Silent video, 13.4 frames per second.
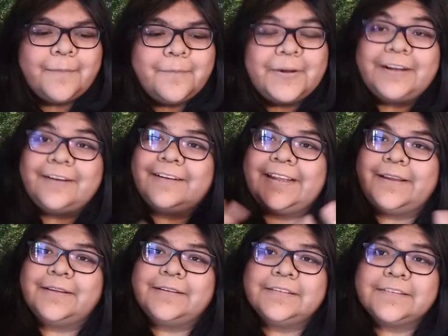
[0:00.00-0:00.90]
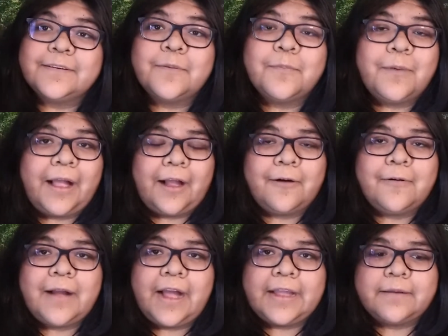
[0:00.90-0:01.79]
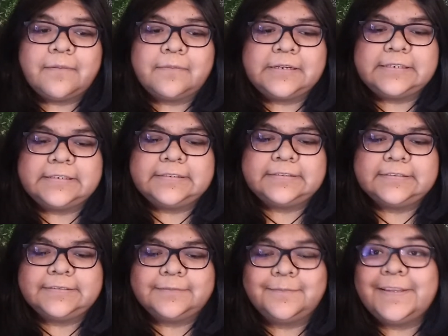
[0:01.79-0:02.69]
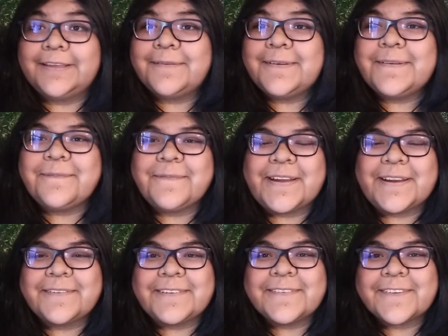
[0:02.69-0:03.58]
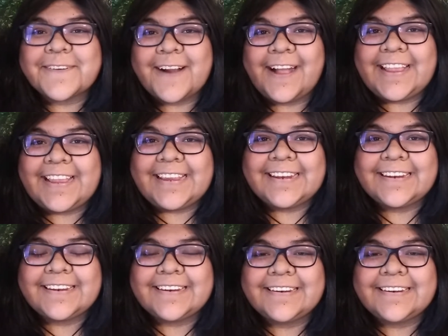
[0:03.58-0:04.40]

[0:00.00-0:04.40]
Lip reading: But okay, so while I was in my room crying,